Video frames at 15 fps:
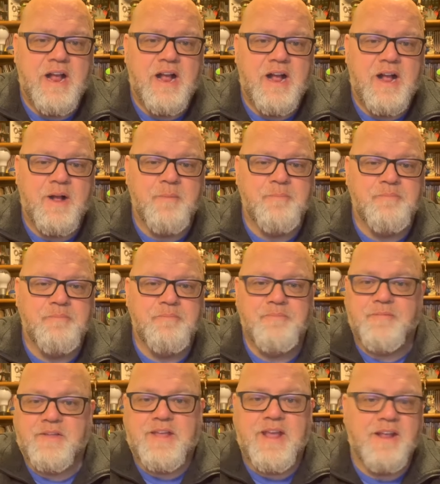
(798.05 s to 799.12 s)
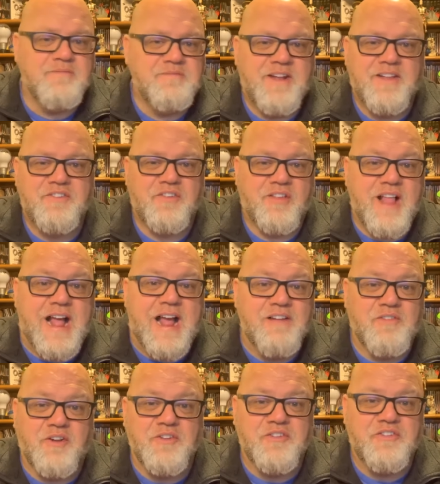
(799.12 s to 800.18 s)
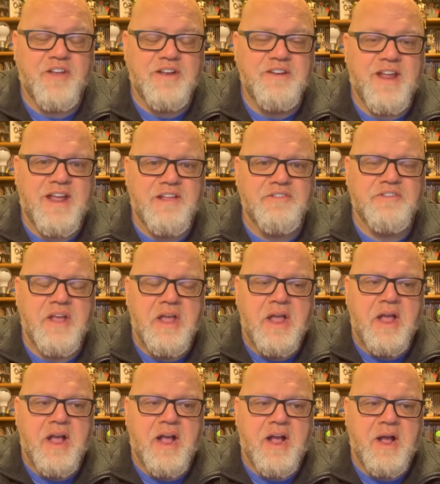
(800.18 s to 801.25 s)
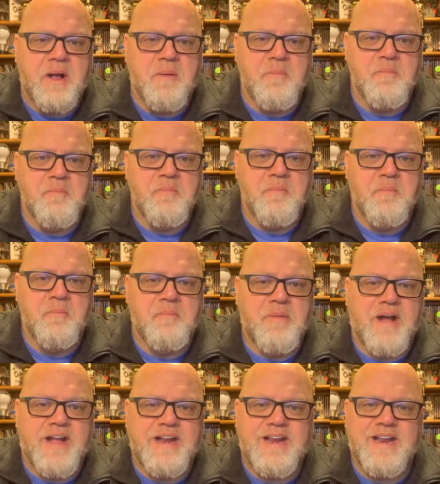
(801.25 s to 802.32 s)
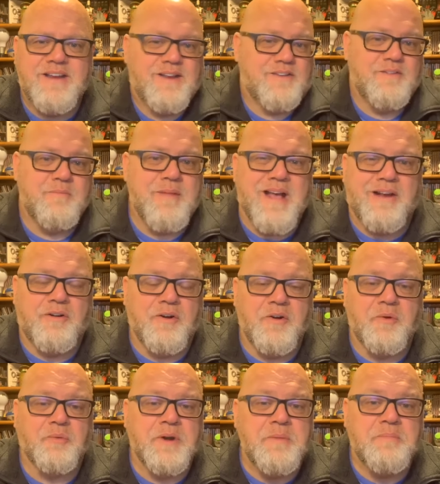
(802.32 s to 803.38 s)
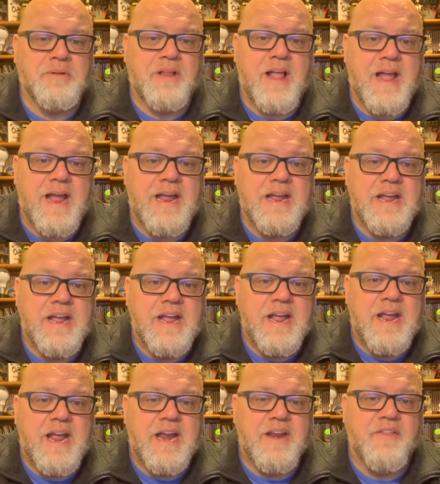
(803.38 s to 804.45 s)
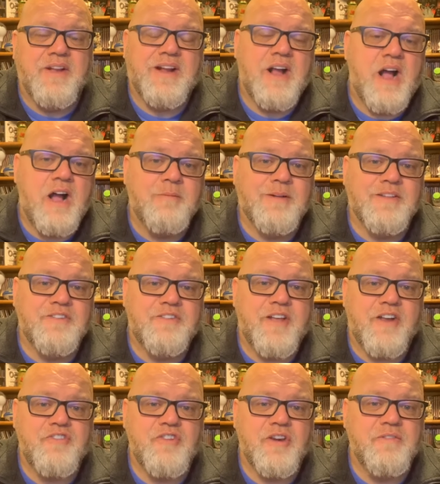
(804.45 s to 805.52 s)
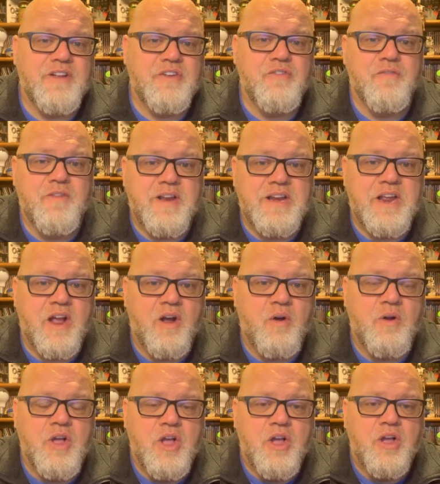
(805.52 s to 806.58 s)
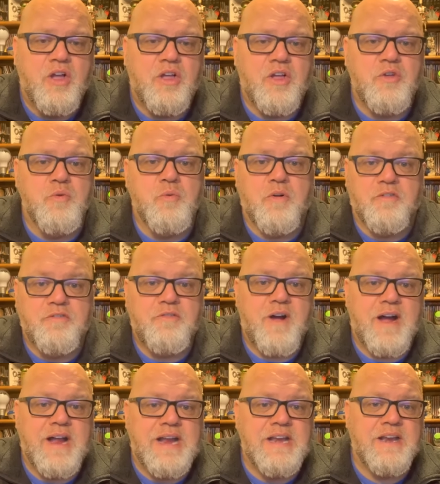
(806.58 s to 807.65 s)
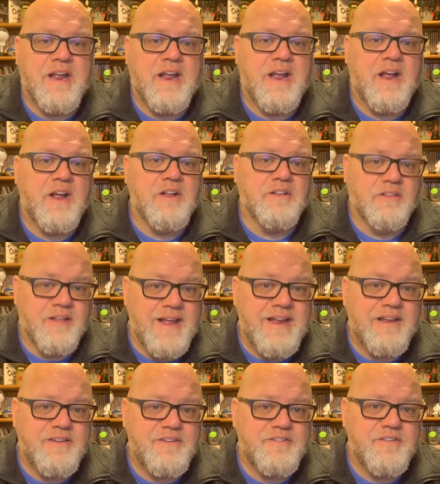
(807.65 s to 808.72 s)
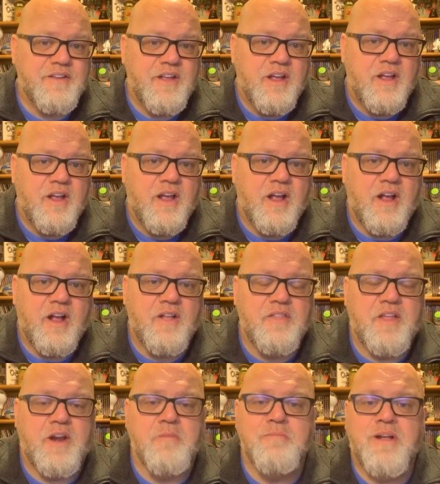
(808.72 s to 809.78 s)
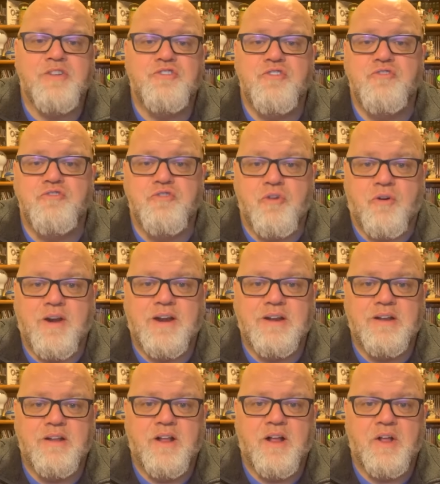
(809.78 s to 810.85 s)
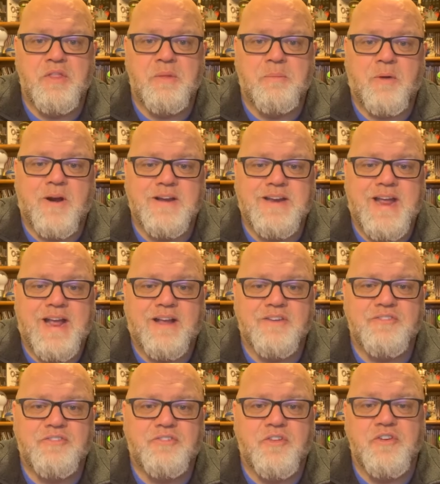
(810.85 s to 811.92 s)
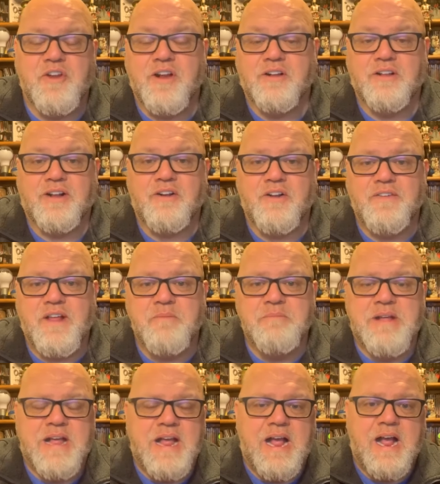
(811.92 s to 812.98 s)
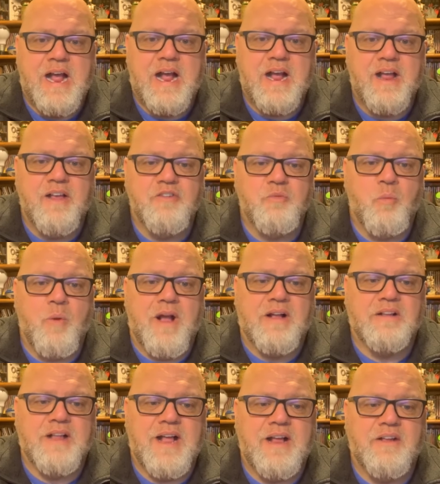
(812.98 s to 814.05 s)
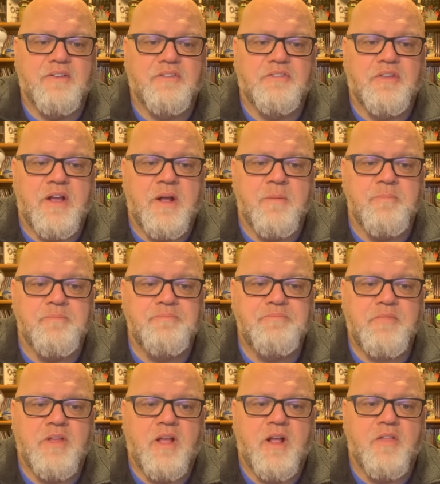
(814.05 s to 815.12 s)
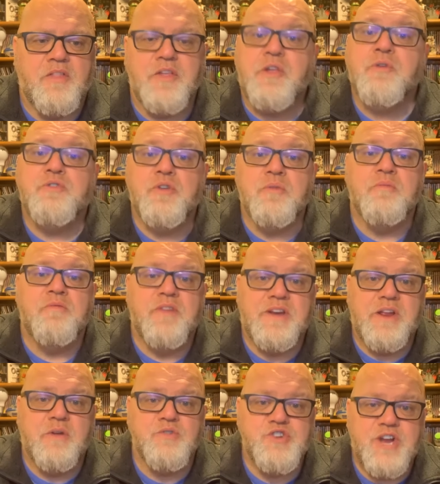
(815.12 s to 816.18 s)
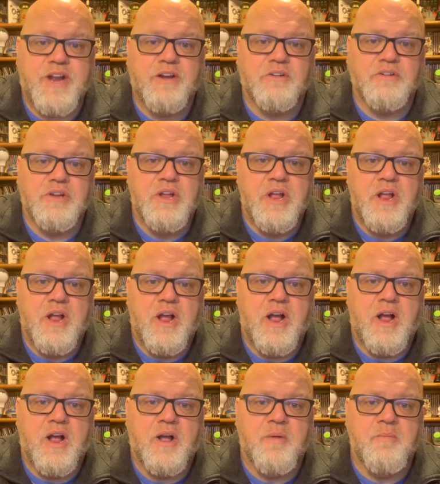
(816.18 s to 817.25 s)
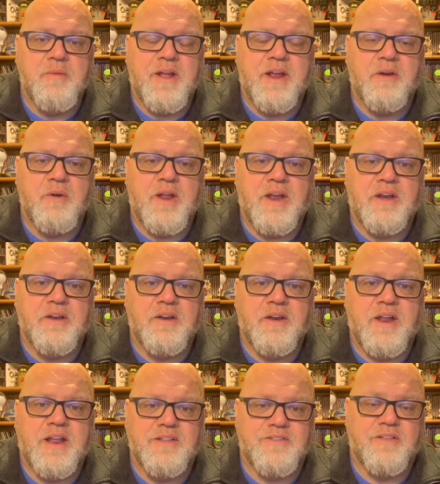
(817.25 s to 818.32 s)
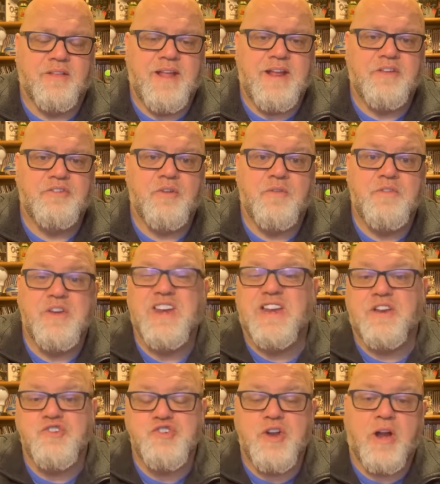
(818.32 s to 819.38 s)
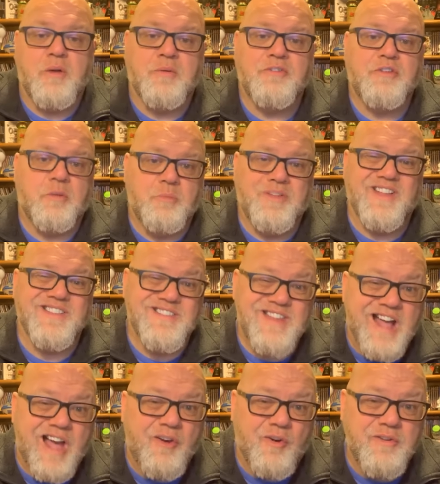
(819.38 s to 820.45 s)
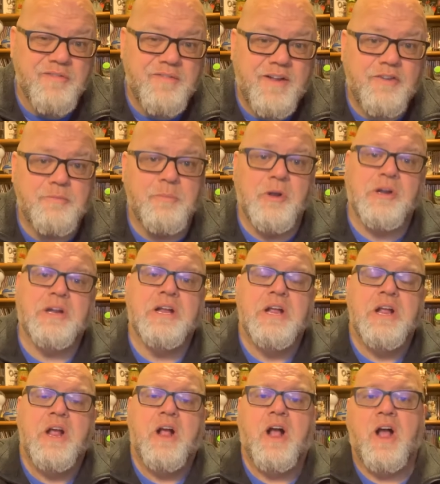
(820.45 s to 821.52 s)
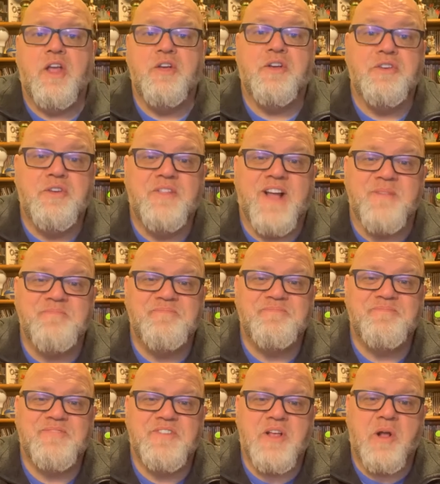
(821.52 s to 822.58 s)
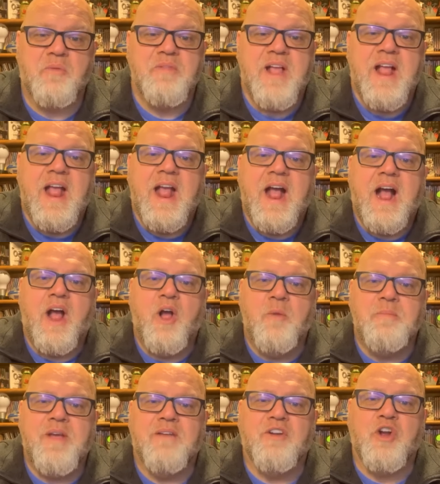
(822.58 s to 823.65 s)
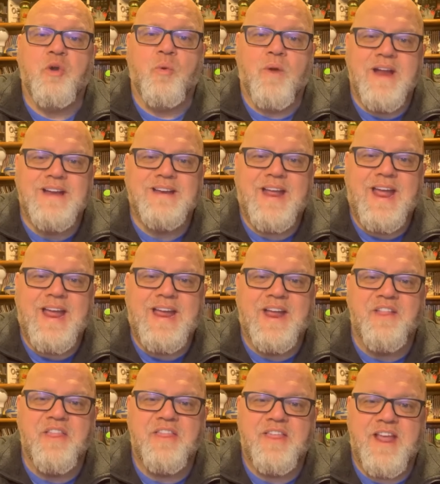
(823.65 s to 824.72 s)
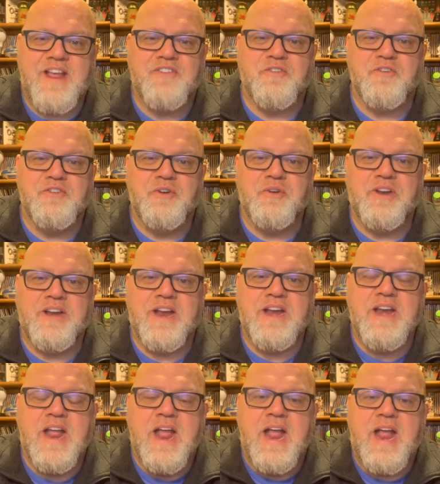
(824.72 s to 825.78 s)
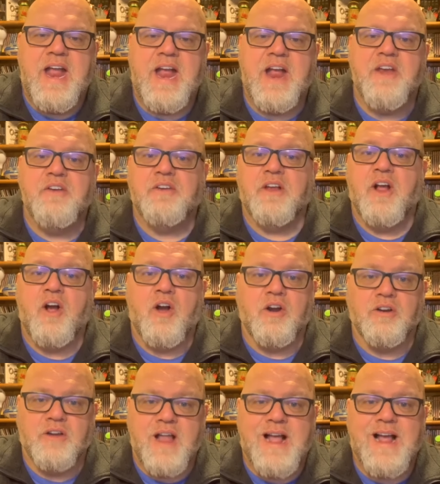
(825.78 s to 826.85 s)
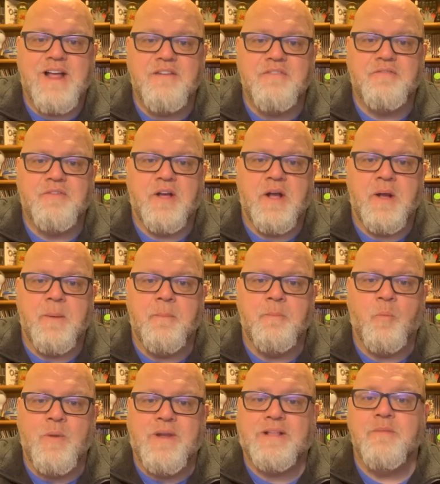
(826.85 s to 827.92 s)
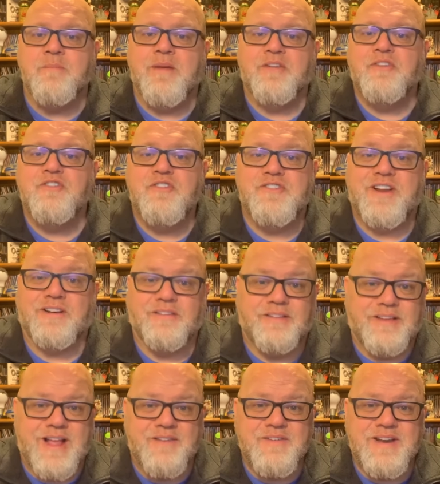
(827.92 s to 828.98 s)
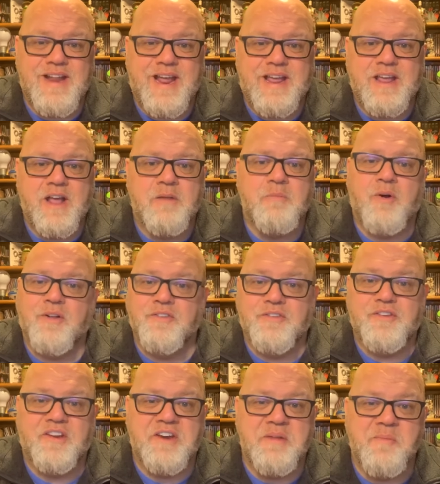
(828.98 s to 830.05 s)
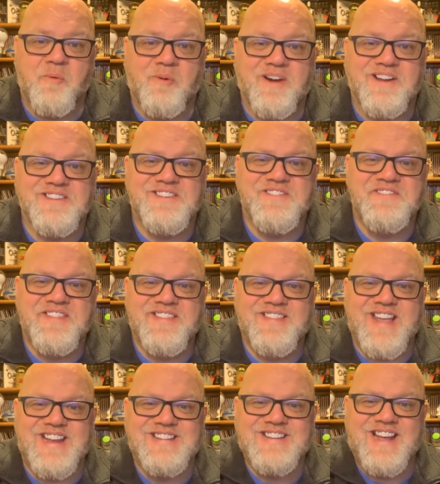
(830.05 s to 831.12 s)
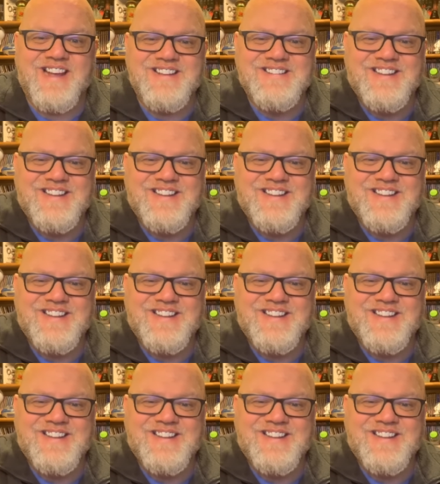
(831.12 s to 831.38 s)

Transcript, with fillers: Um, again, it's live on Sundays, um, but it doesn't matter. It'll replay. And in the comments section of each video, you will find uh, links uh, that are mentioned during uh, the broadcast so you can click on them, uh, as well as um, uh, the YouTube video channel um, and, and its links. So if you need to share it with someone that's not on Facebook, uh, you can do that. So I hope you have a great day and thanks for tuning in. And our live uh, weekly message is at 11 a.m. on Sunday mornings. Thanks, guys.